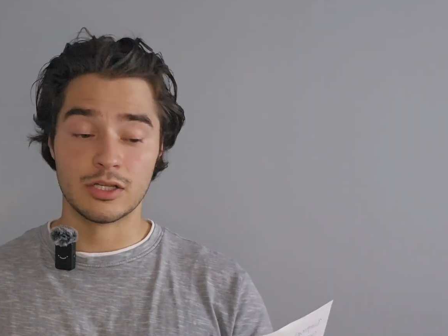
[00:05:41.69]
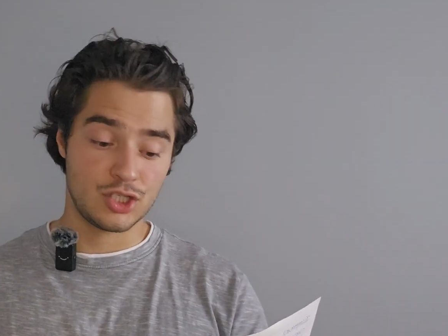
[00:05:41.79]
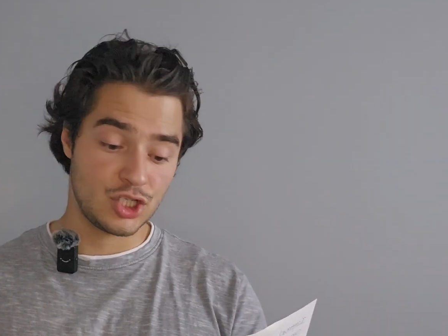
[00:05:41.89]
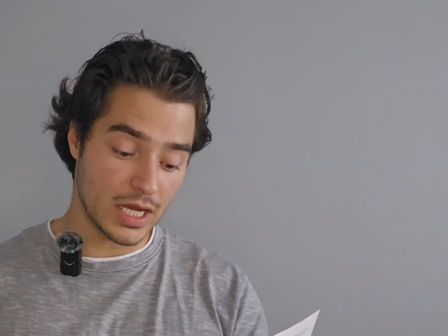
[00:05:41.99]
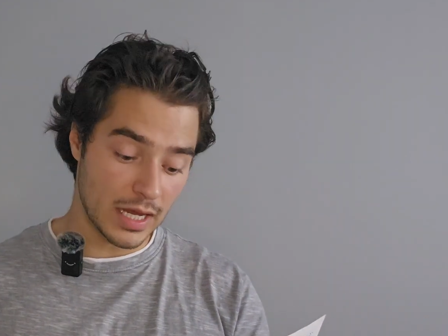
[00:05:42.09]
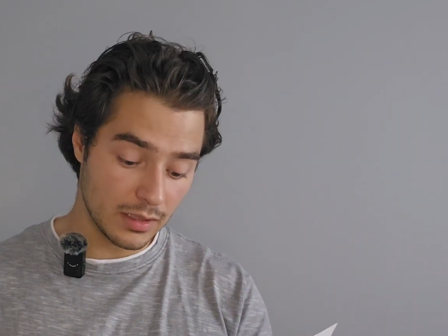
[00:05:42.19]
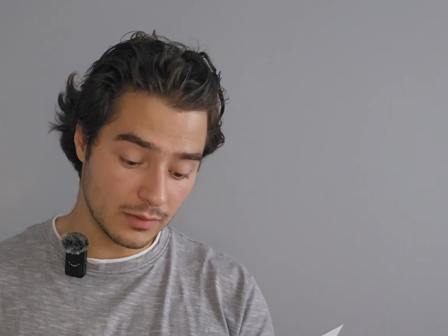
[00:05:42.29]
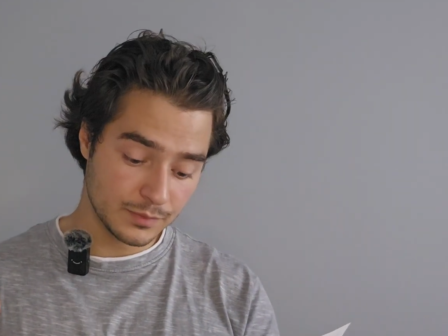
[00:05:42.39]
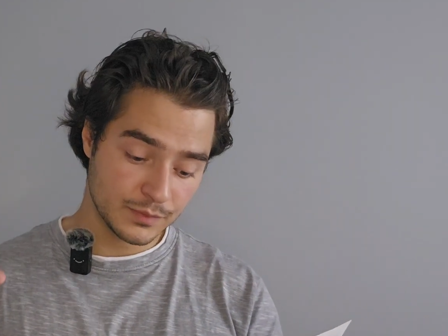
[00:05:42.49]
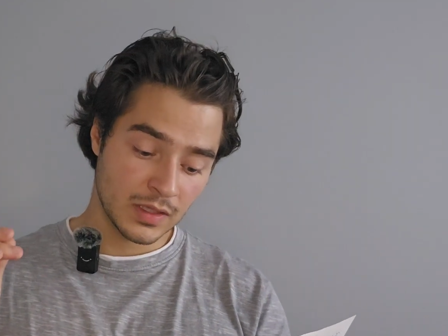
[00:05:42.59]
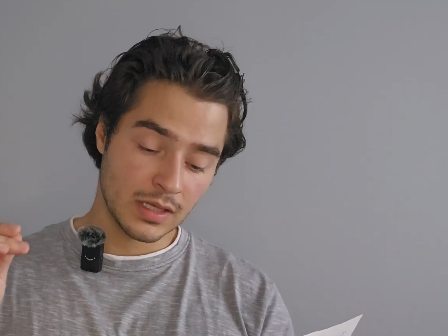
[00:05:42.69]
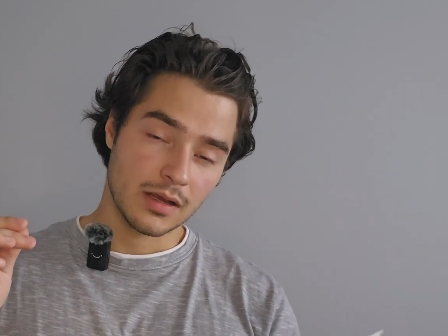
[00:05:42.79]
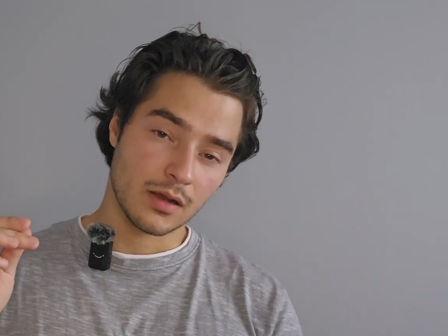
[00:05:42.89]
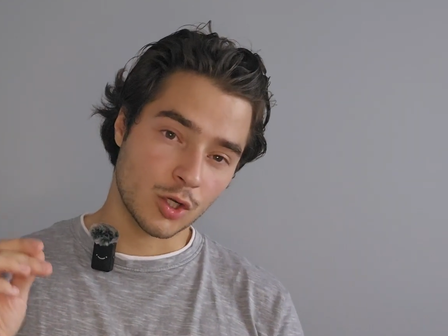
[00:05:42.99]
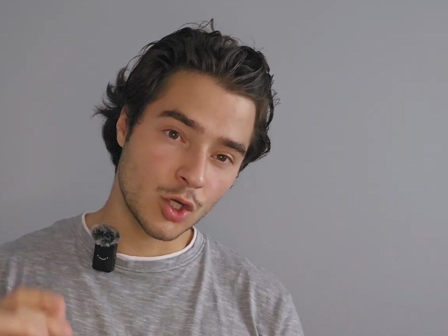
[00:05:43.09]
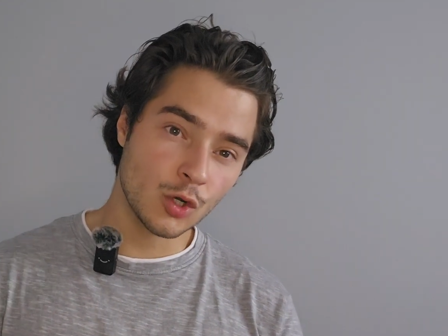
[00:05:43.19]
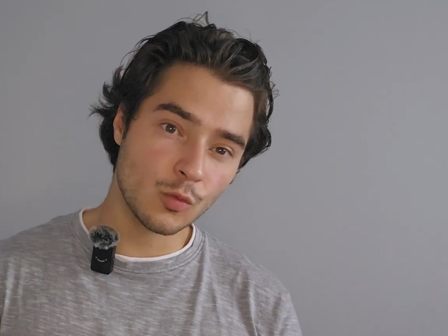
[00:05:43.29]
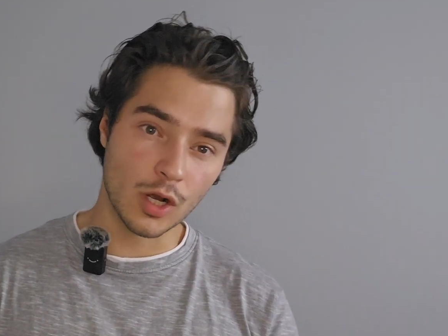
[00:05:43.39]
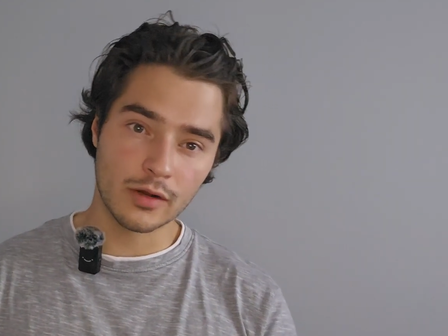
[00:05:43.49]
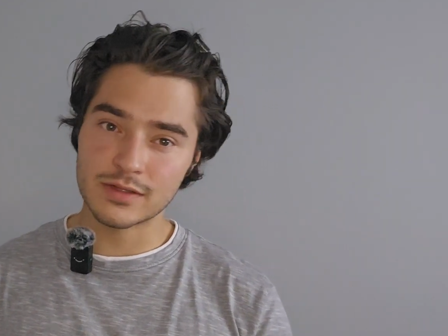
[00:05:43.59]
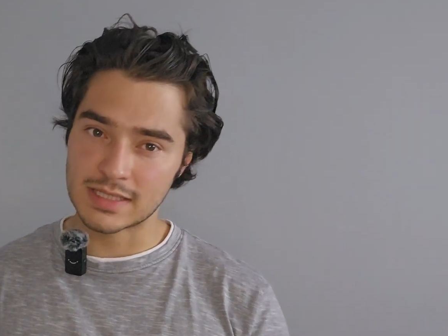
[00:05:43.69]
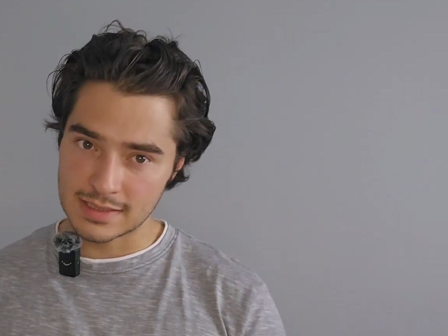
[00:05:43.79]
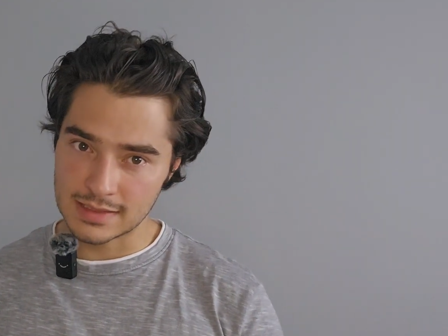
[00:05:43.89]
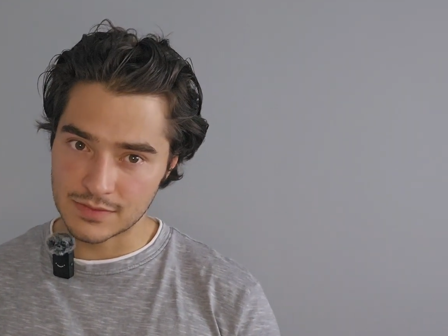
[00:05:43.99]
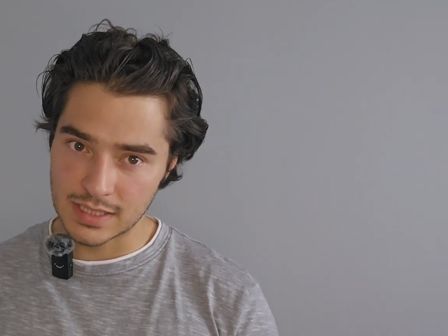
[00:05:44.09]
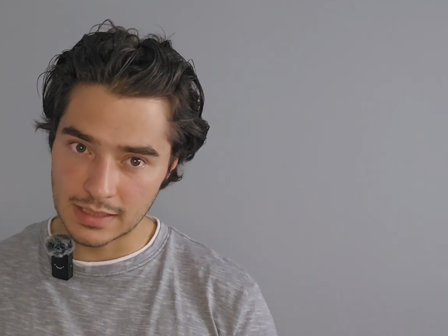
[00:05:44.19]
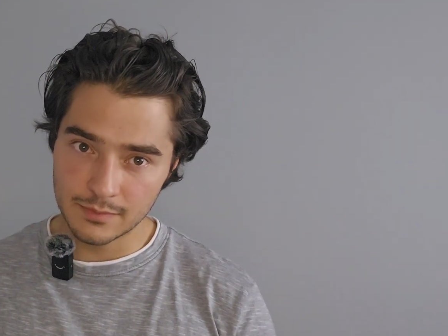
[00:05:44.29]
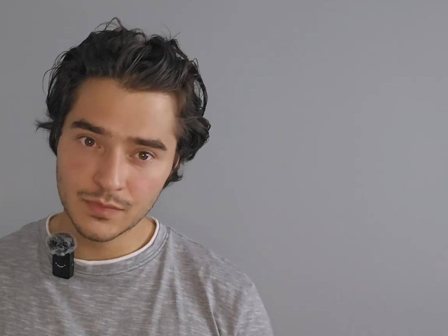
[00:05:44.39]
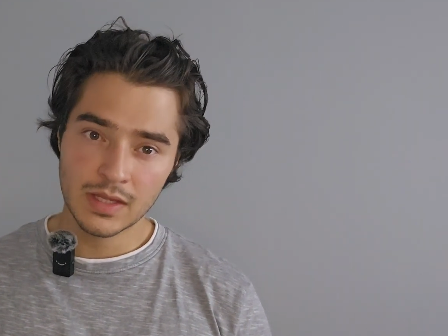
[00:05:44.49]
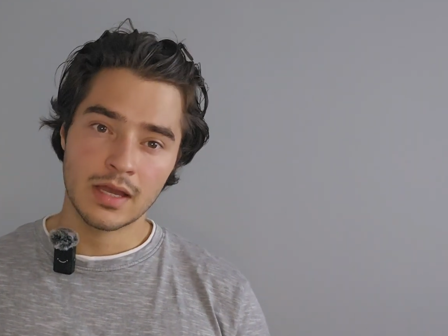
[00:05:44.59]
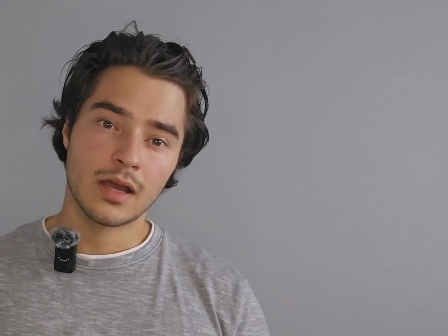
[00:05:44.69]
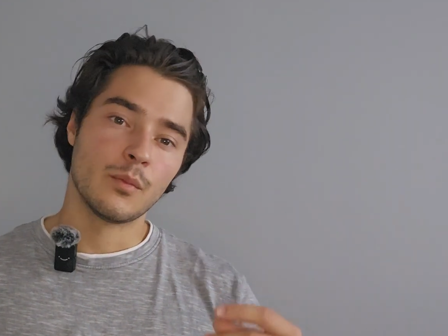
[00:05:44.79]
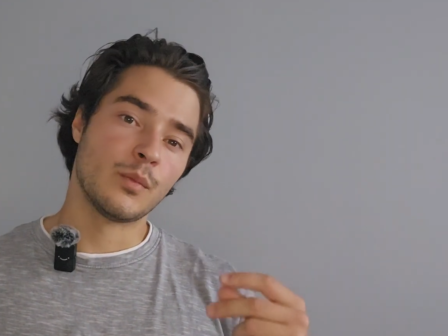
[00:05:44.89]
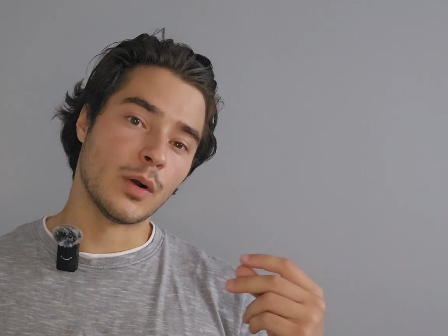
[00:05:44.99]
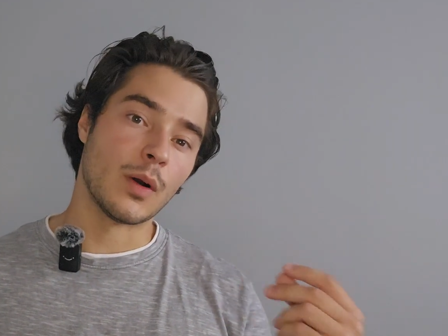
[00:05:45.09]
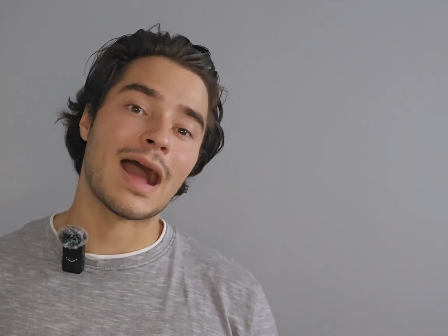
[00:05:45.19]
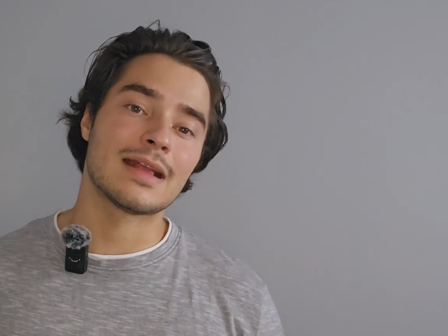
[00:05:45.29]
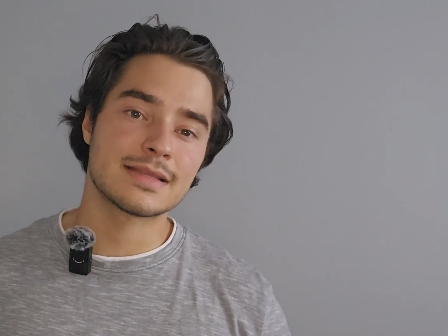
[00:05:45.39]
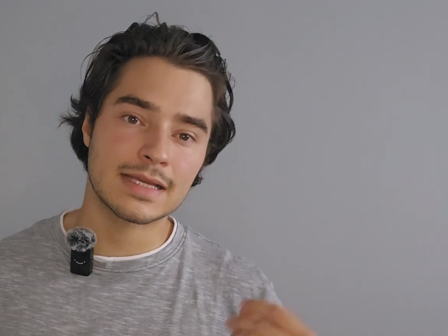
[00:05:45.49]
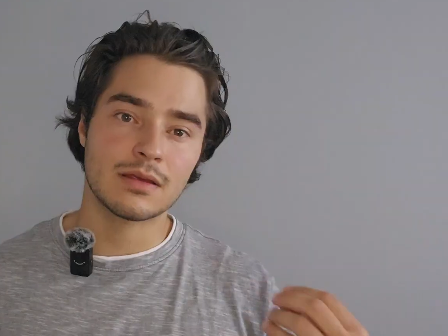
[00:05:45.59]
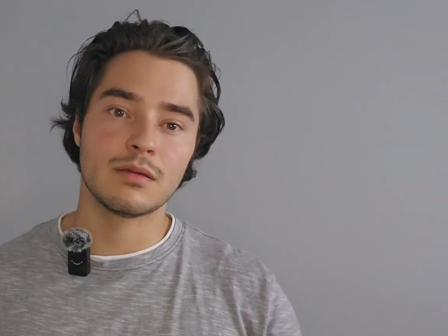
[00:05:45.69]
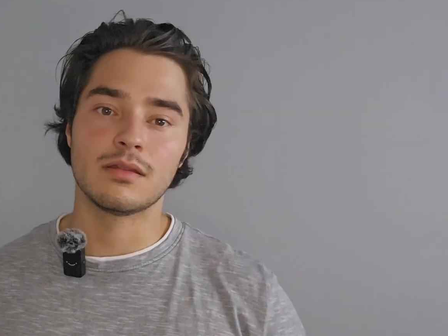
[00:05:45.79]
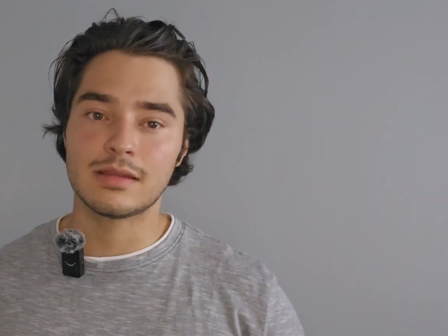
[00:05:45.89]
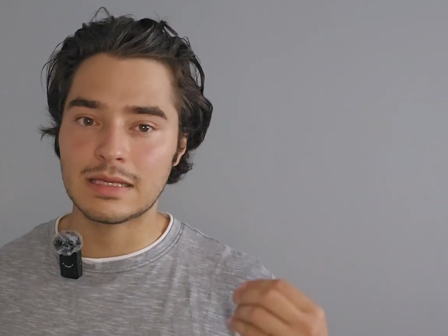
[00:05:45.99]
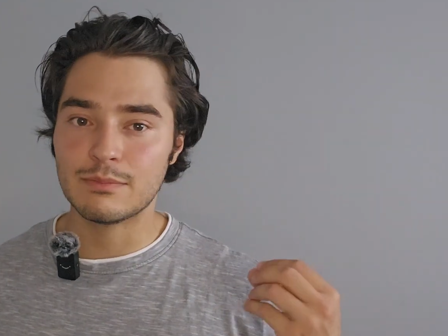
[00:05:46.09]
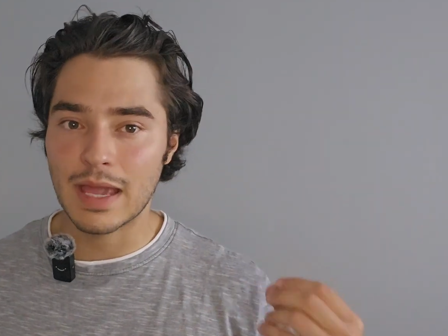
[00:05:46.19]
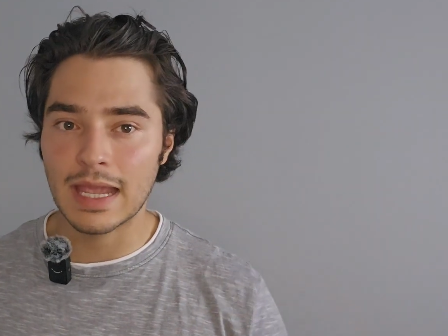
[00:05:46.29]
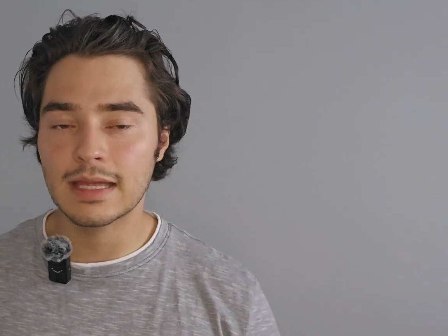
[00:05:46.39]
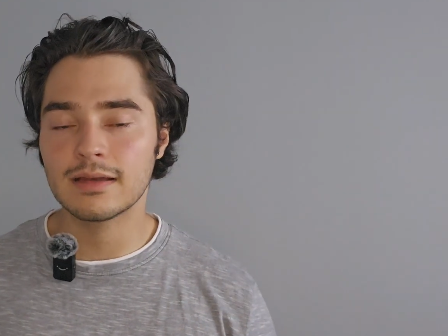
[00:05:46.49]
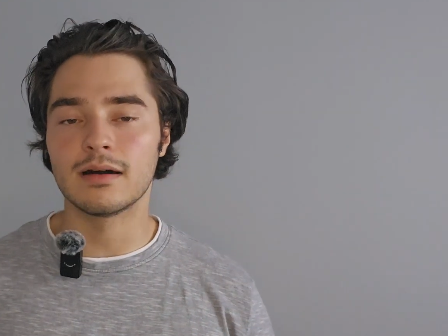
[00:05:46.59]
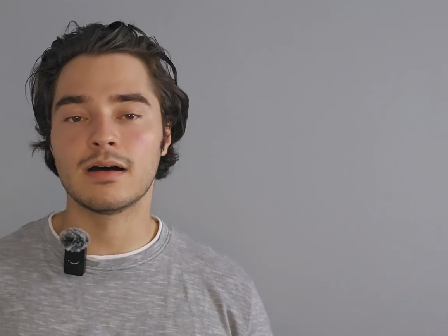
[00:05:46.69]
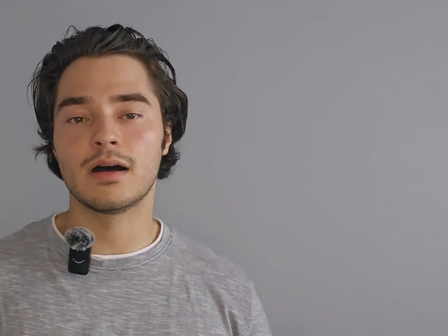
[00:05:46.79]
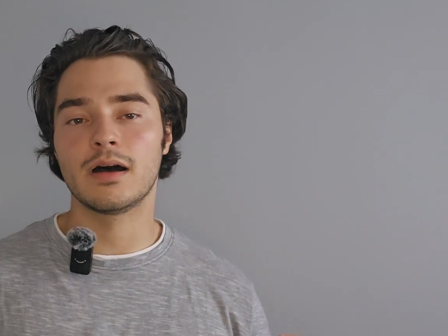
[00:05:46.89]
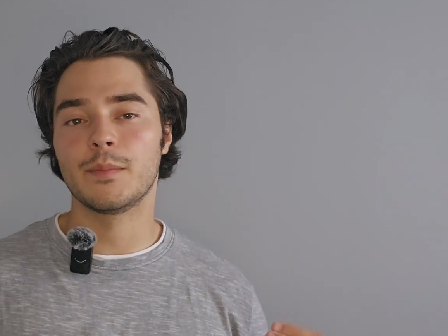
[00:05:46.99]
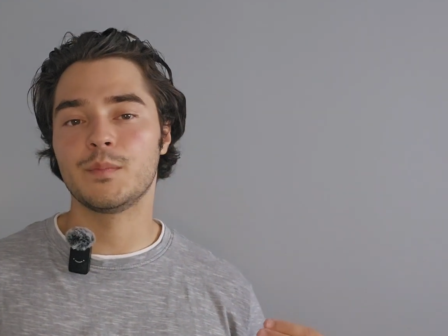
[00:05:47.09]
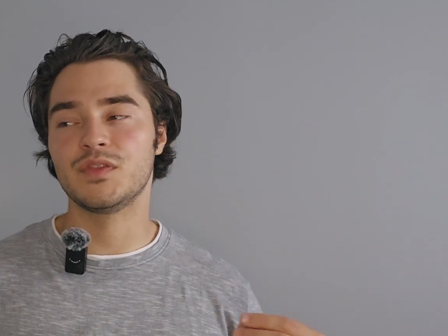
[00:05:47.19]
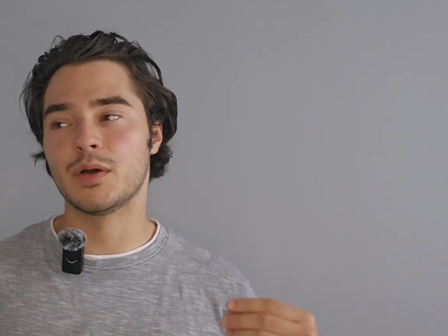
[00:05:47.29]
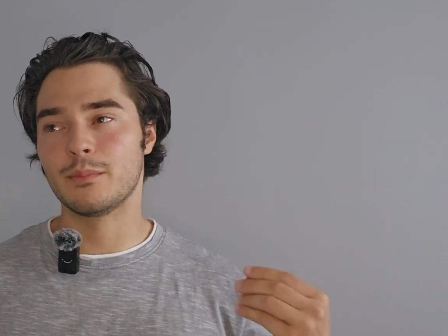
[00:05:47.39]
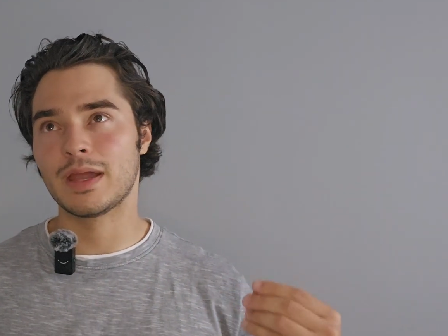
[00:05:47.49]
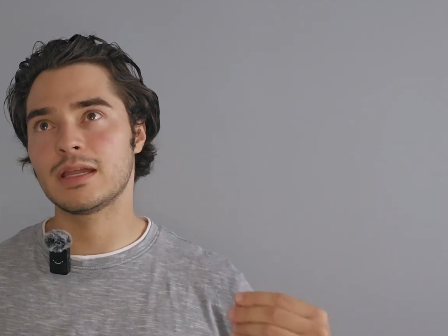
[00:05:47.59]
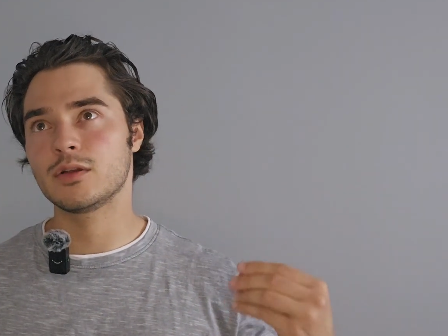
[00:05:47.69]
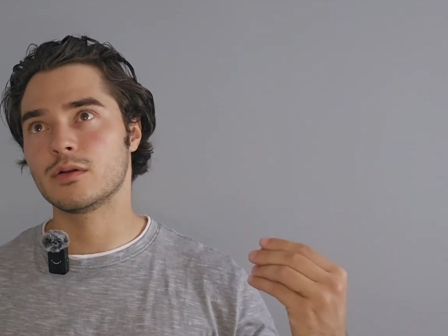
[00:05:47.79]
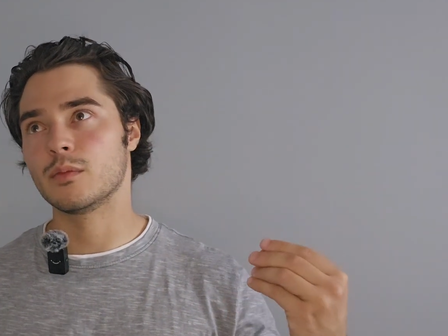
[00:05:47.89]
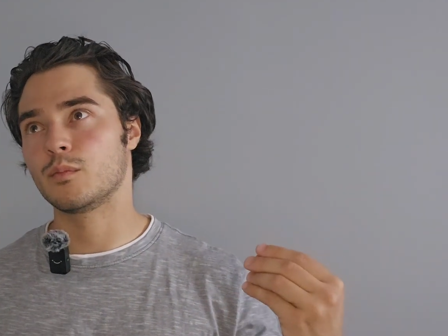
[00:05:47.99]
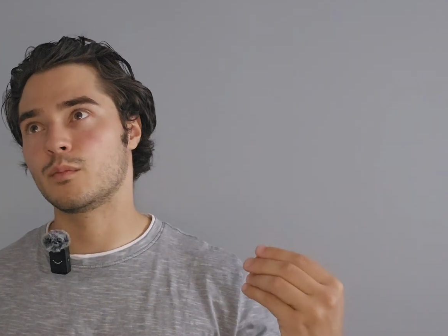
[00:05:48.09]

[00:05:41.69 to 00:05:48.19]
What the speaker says: Gel could work for sensitive skin, but I'd say the main